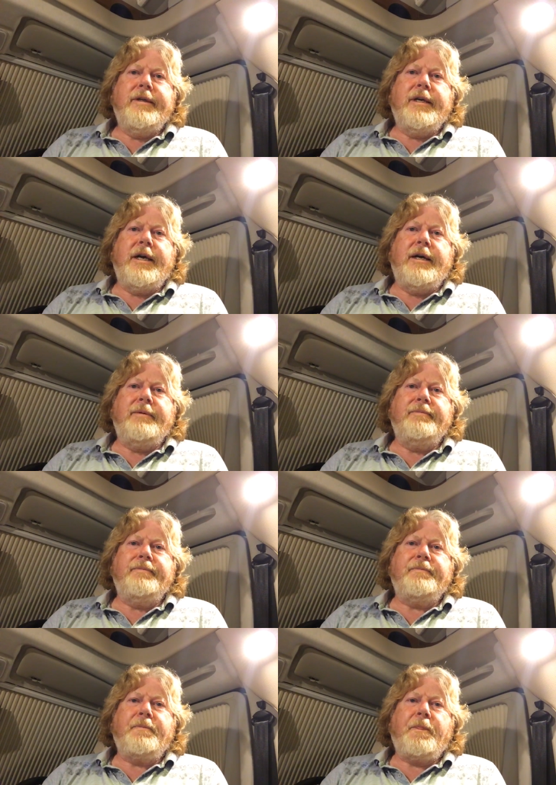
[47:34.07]

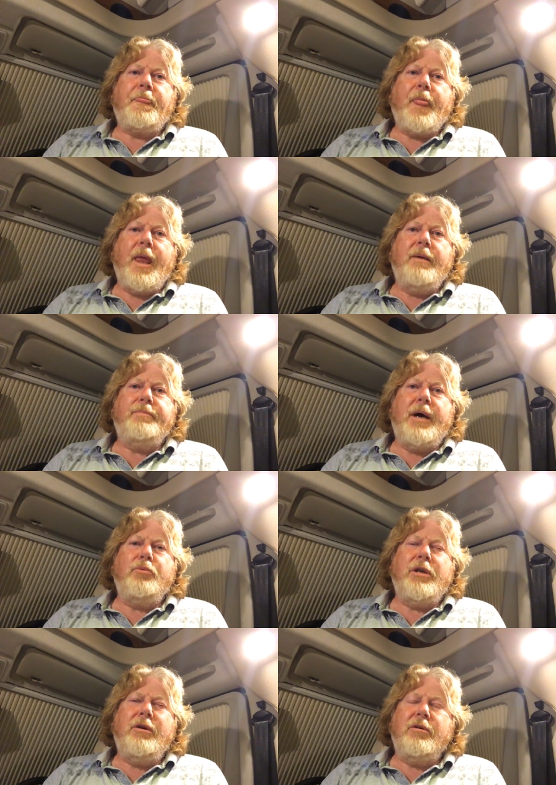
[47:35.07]
But
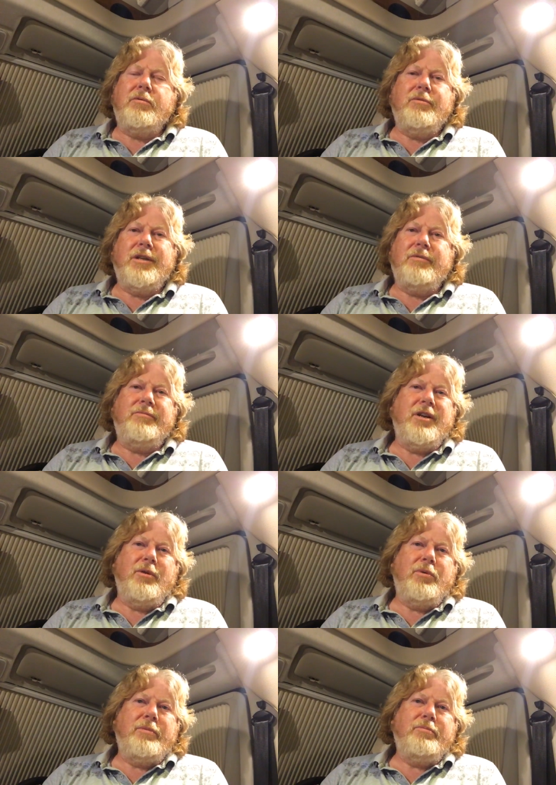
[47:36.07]
we're not, you
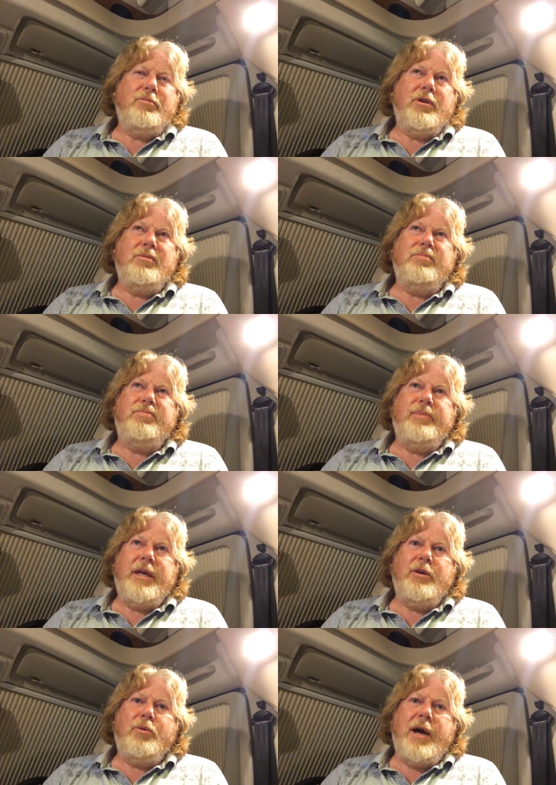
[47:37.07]
know, we'll
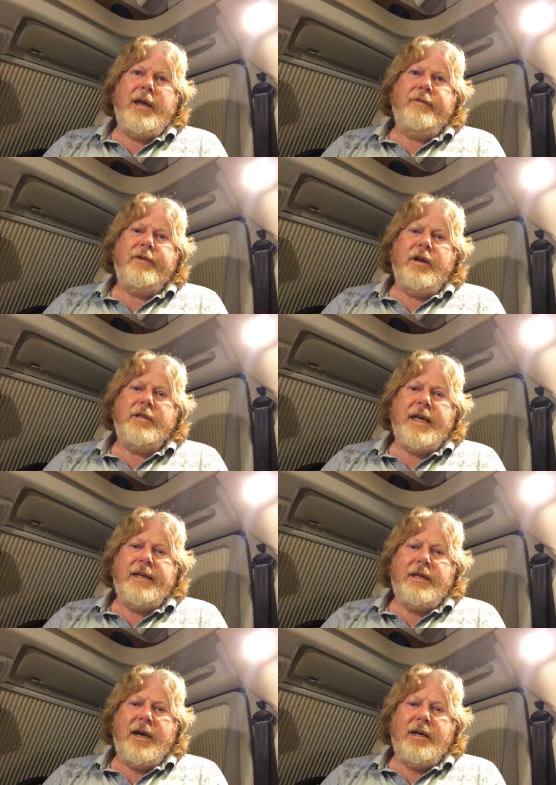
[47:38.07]
be away for like
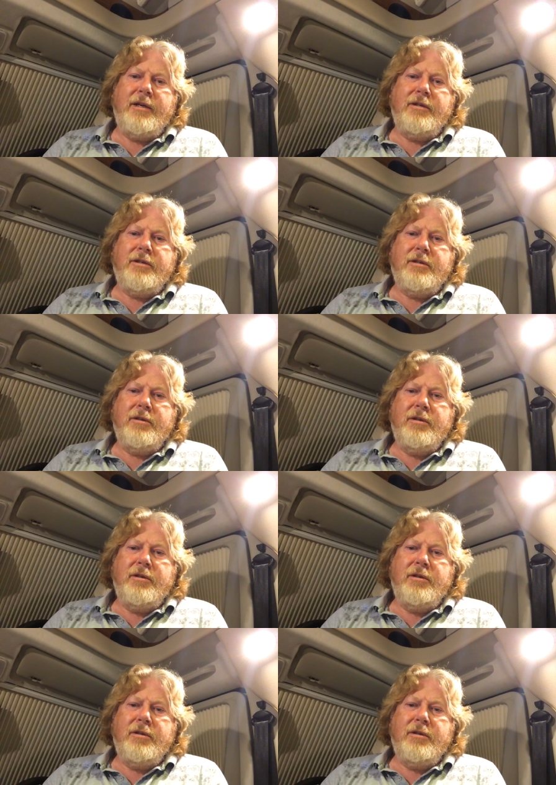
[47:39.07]
10 days.